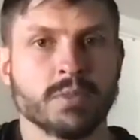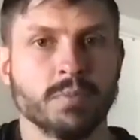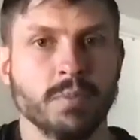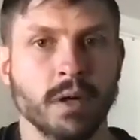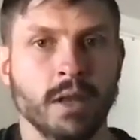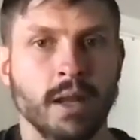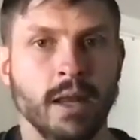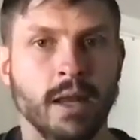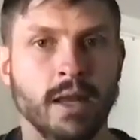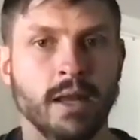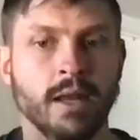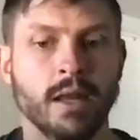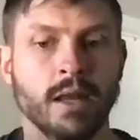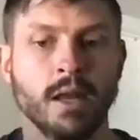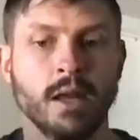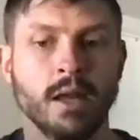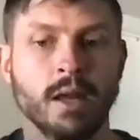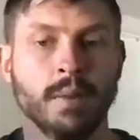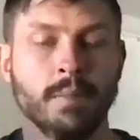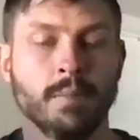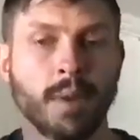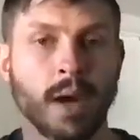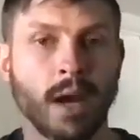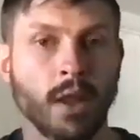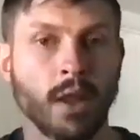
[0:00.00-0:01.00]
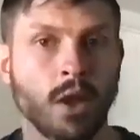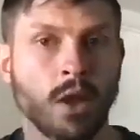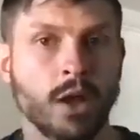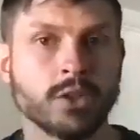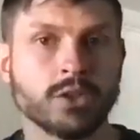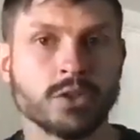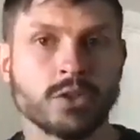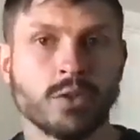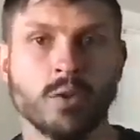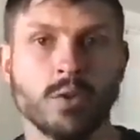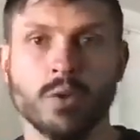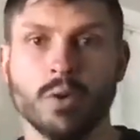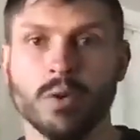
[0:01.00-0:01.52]
but a
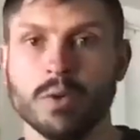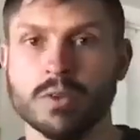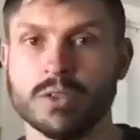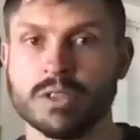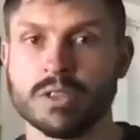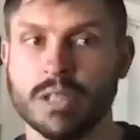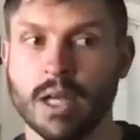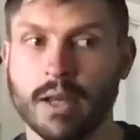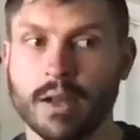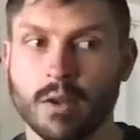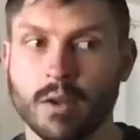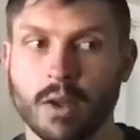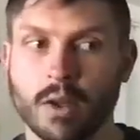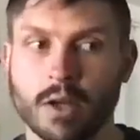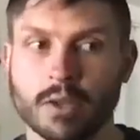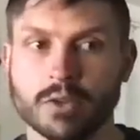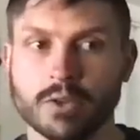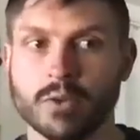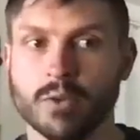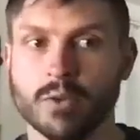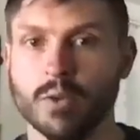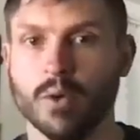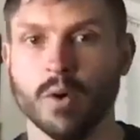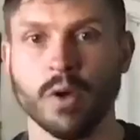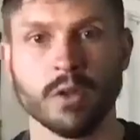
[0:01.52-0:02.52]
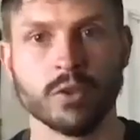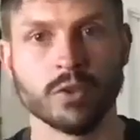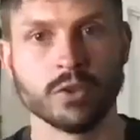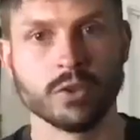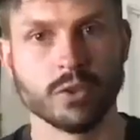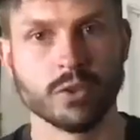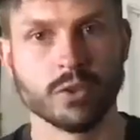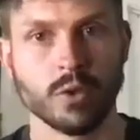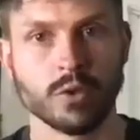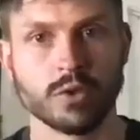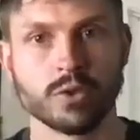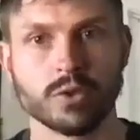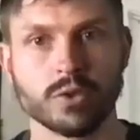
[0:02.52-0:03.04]
biological, psychological, and
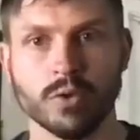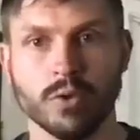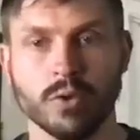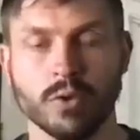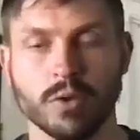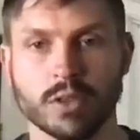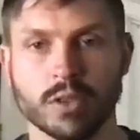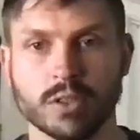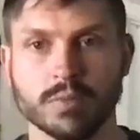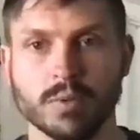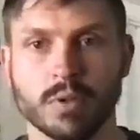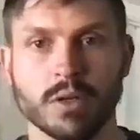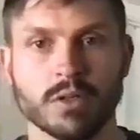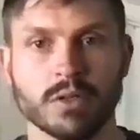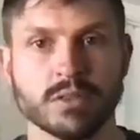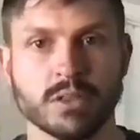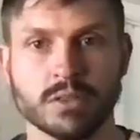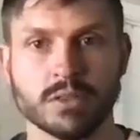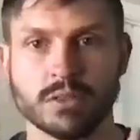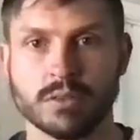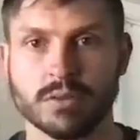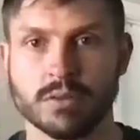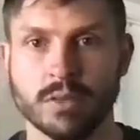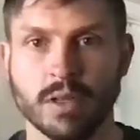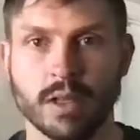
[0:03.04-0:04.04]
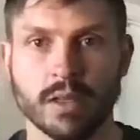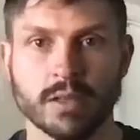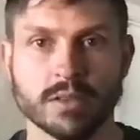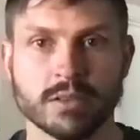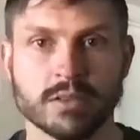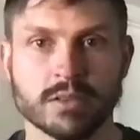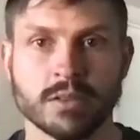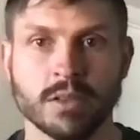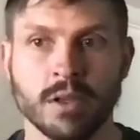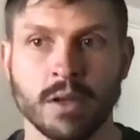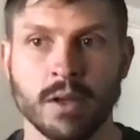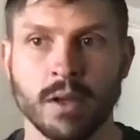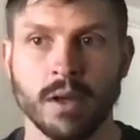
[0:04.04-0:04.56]
social experience
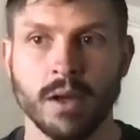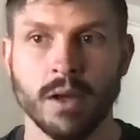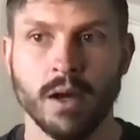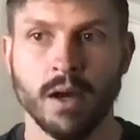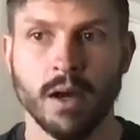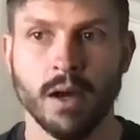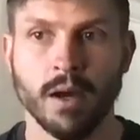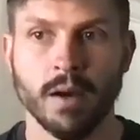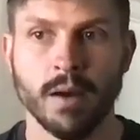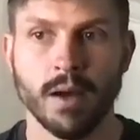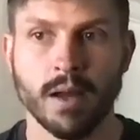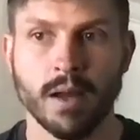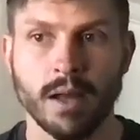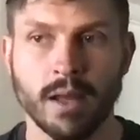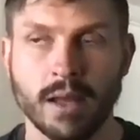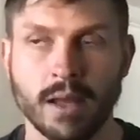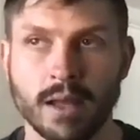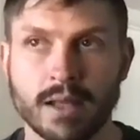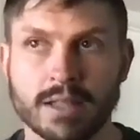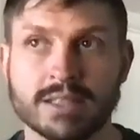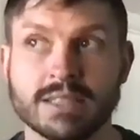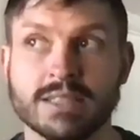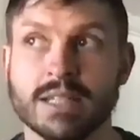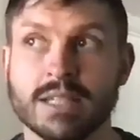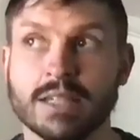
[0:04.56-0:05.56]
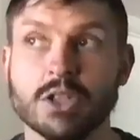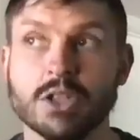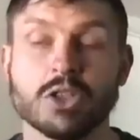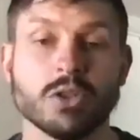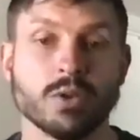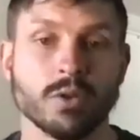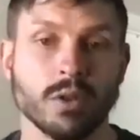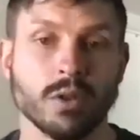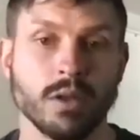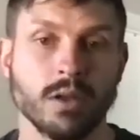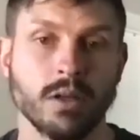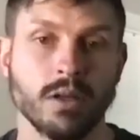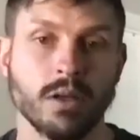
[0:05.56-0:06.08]
that's
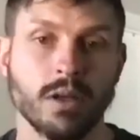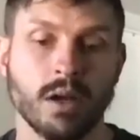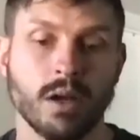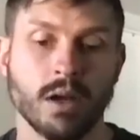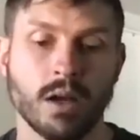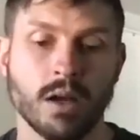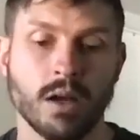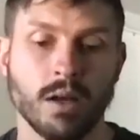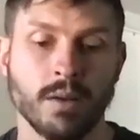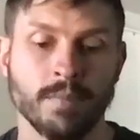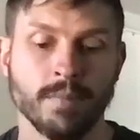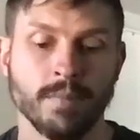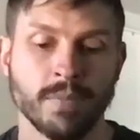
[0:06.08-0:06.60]
essentially a